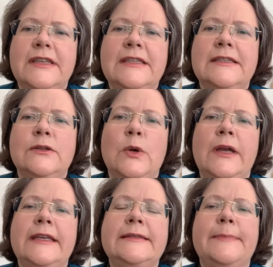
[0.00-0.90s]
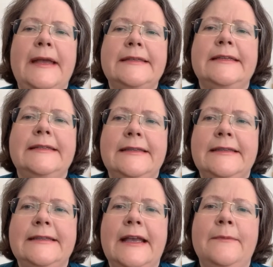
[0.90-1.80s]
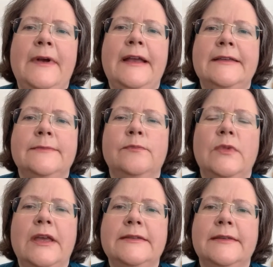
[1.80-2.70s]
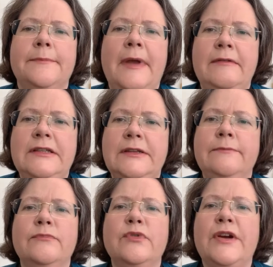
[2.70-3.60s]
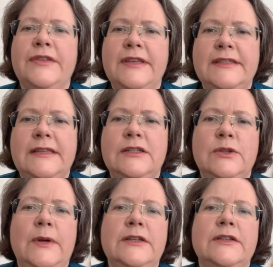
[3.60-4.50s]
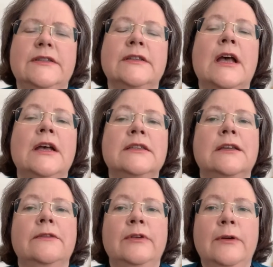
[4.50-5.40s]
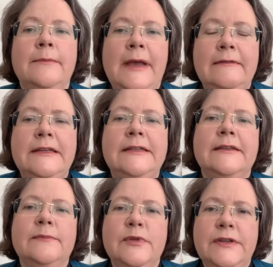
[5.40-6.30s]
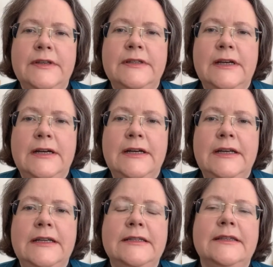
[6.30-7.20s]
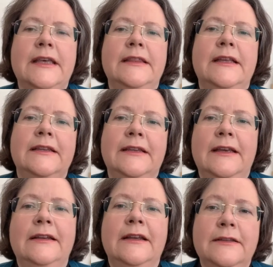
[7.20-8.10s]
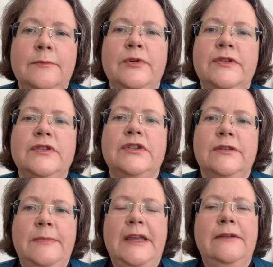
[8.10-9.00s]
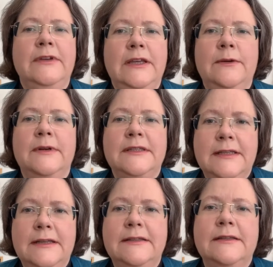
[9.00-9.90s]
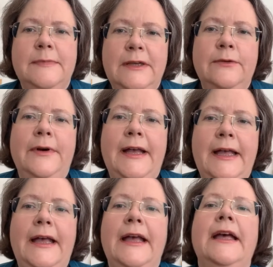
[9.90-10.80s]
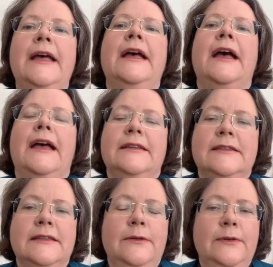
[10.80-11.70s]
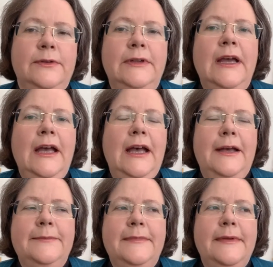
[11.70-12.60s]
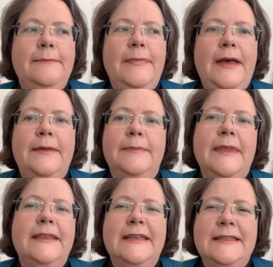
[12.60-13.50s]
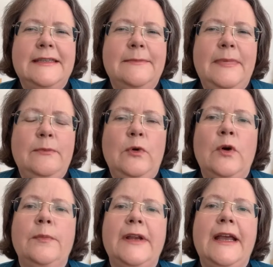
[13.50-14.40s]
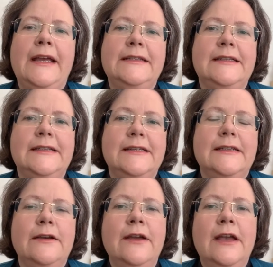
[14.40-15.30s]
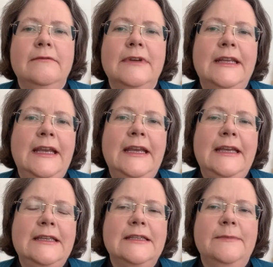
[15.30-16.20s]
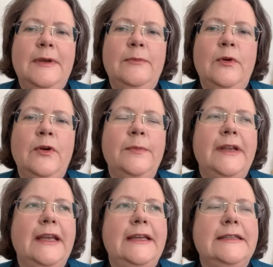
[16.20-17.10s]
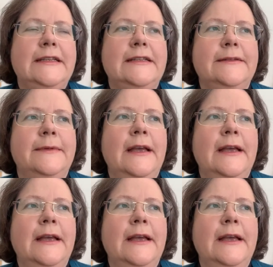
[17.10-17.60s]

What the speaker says: This is not expected in the same way as the marriage and brother situations. So if you were married and the brother died, then another brother should be giving you a son to be your heir and so on. But this is a bit more complicated. So really it is a bit more complicated.